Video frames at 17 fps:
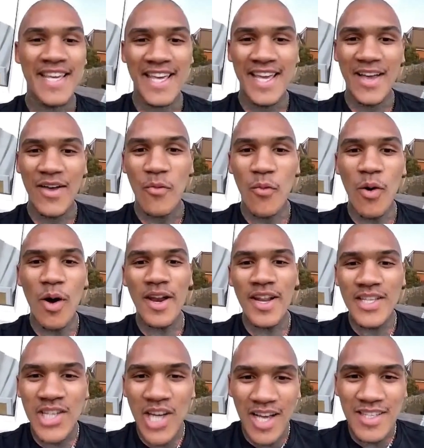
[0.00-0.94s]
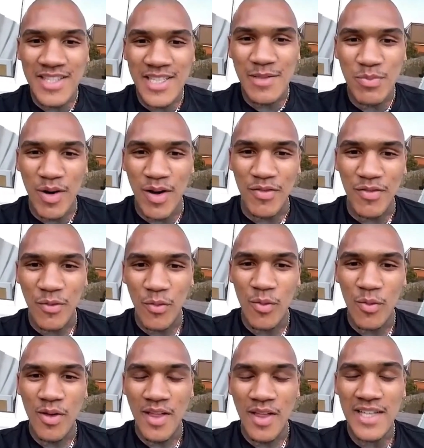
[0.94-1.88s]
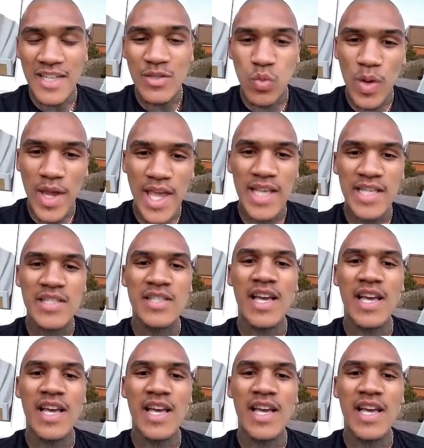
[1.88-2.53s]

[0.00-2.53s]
What are the chances, bro? That's weird.